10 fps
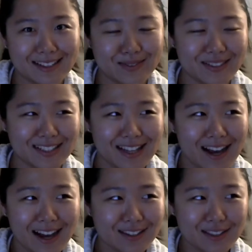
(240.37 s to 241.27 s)
but
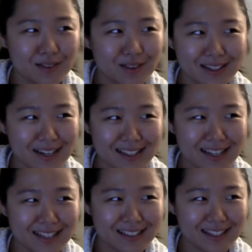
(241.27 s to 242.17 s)
I don't know what kind of
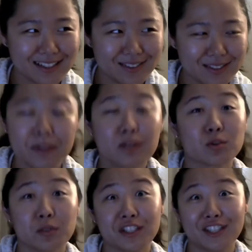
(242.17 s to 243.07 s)
alligator it was, but it
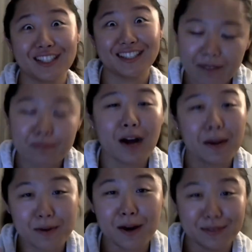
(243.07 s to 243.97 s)
was really good. I
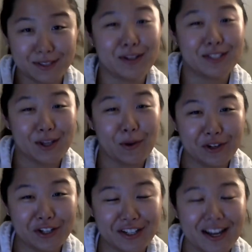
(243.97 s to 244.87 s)
promise you, it was so
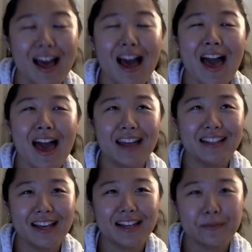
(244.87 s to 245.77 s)
good. And
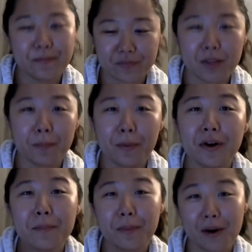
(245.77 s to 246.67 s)
then the Bird
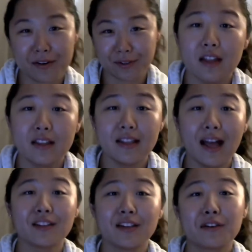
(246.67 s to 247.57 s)
and Bottle,
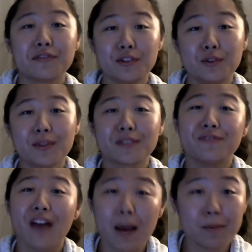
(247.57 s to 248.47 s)
now their food was
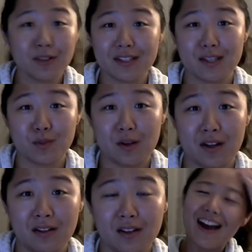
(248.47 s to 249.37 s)
fabulous as
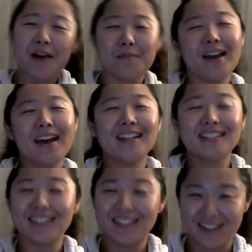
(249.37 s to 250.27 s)
well. My head
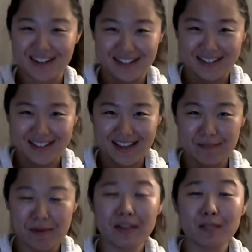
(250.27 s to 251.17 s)
still hurts,
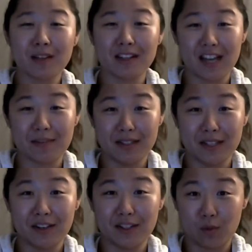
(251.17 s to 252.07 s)
and maybe it's because I've been
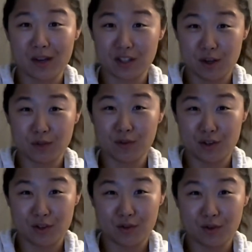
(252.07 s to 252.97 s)
living in the West Coast for
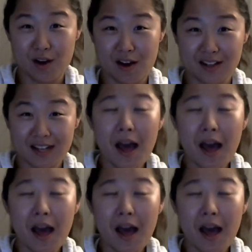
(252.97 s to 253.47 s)
too long,